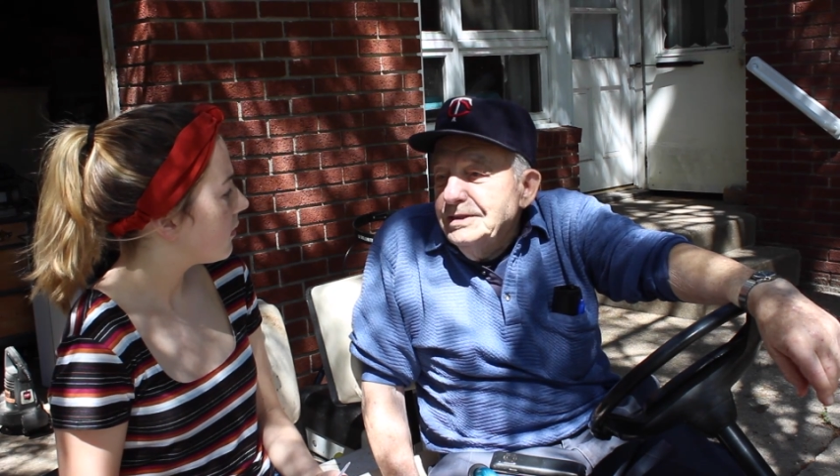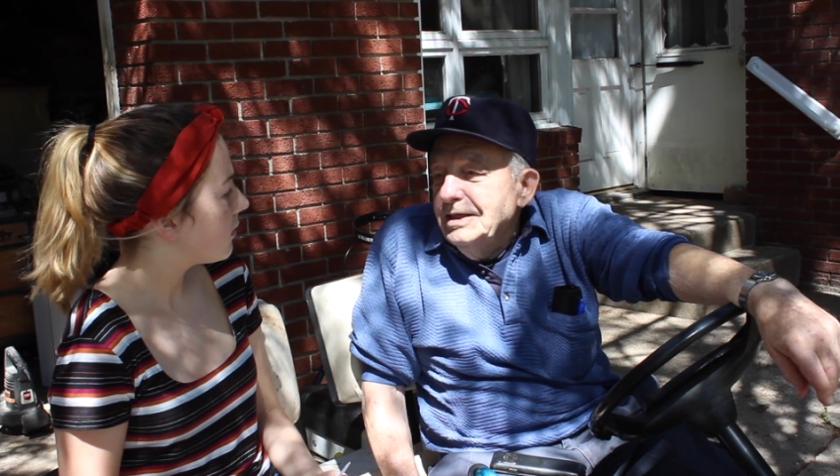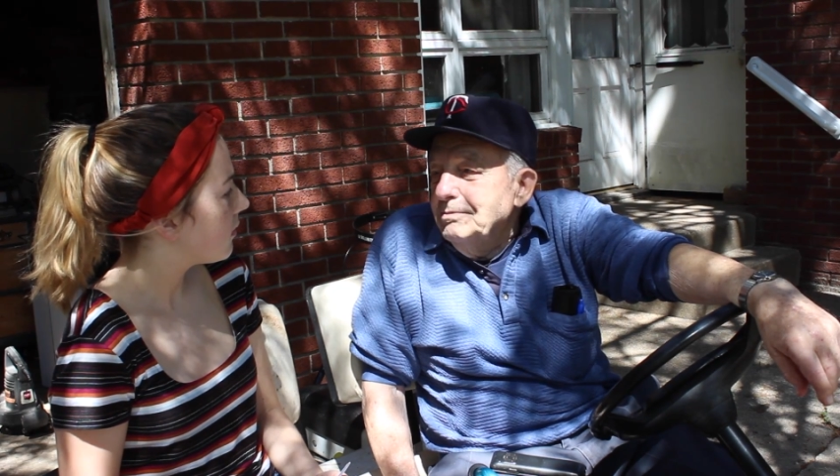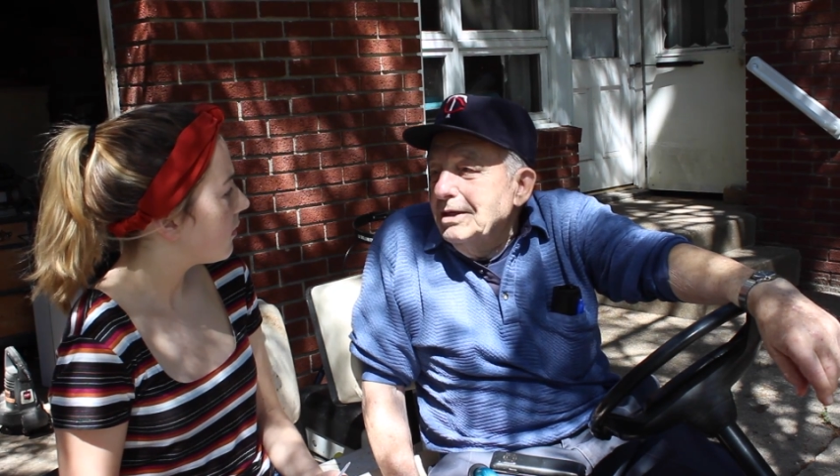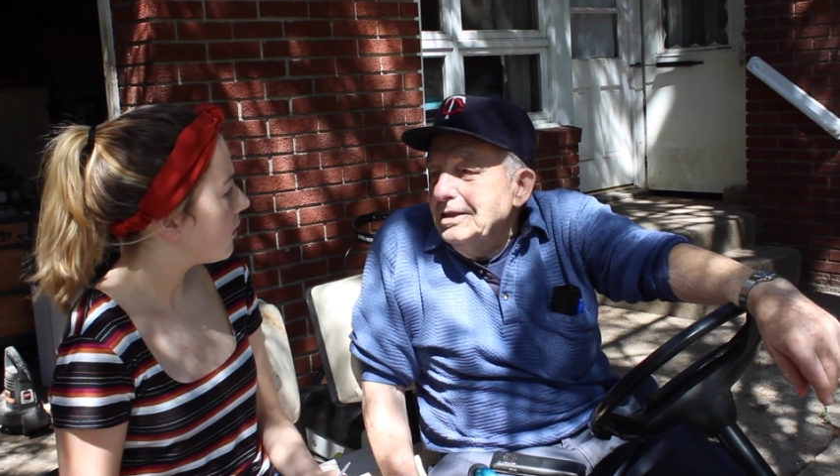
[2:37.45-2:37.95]

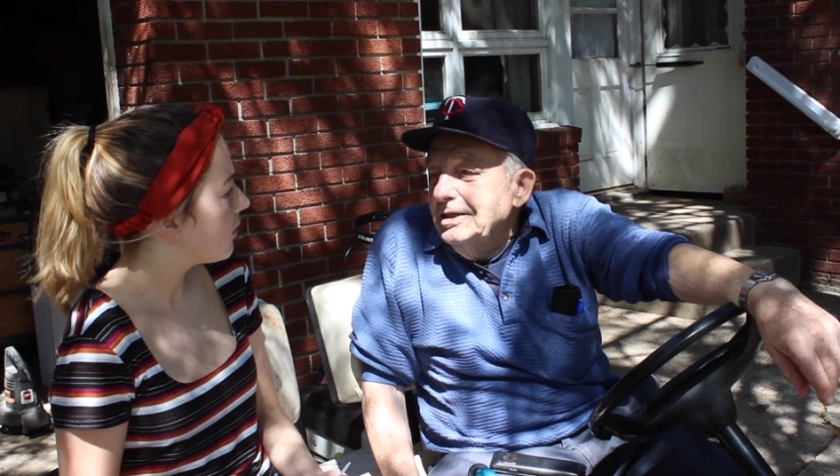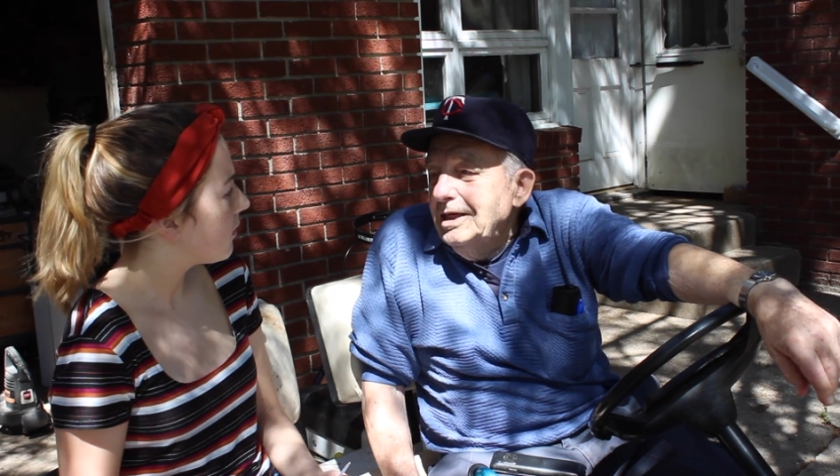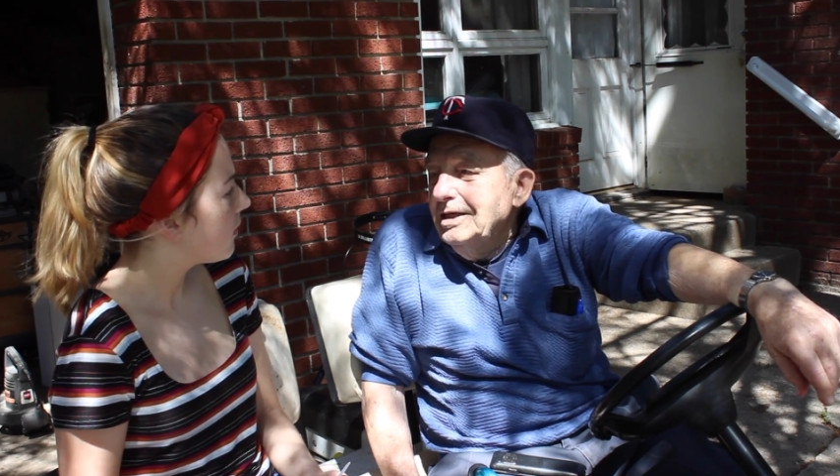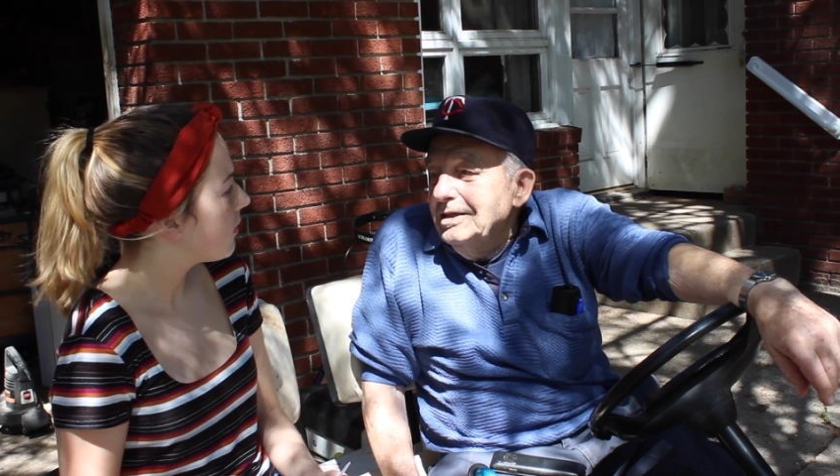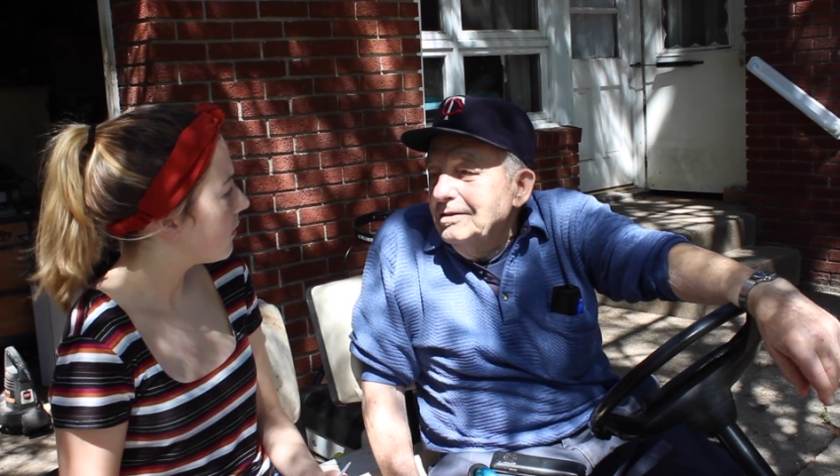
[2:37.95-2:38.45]
day by
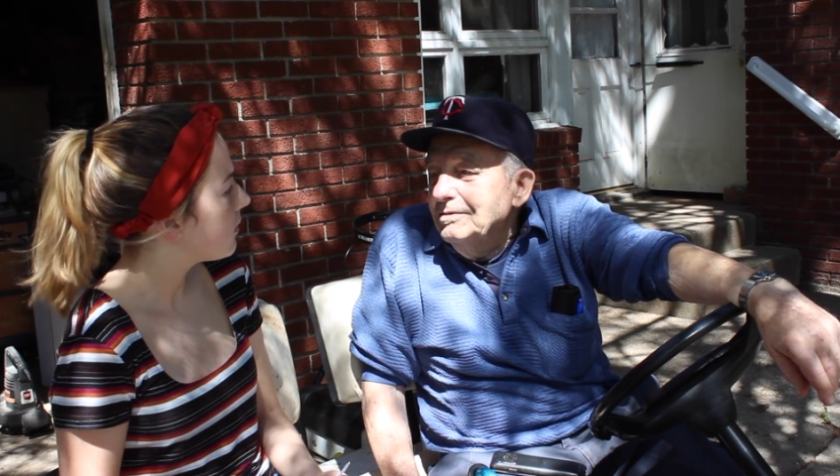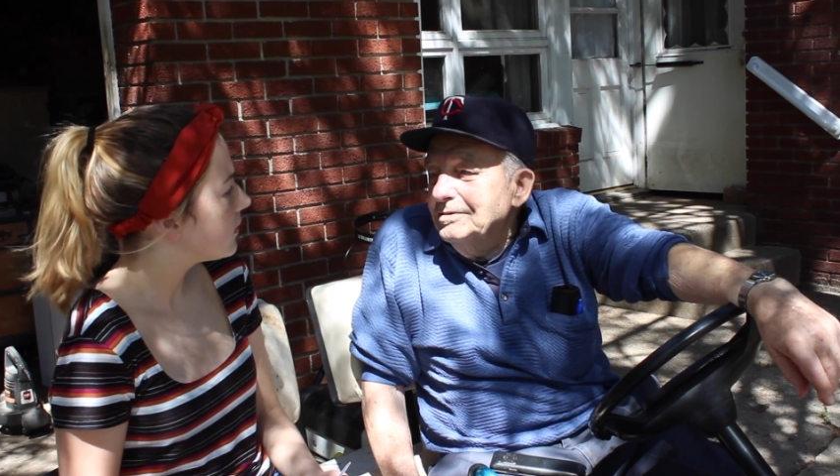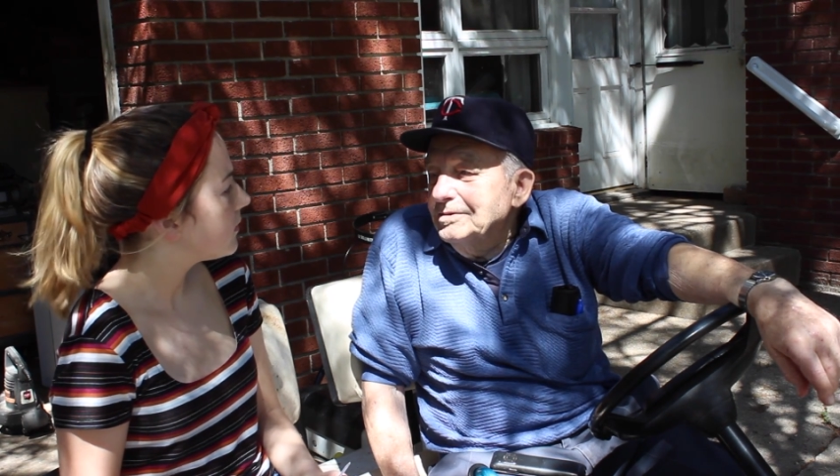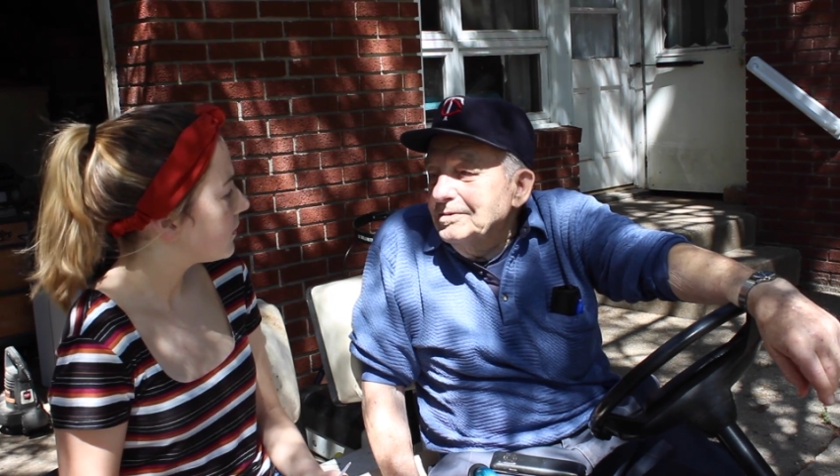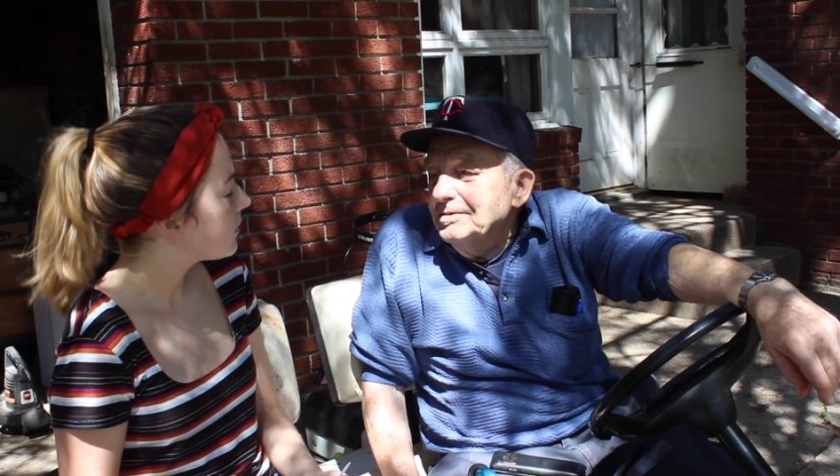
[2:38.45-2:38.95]
day too.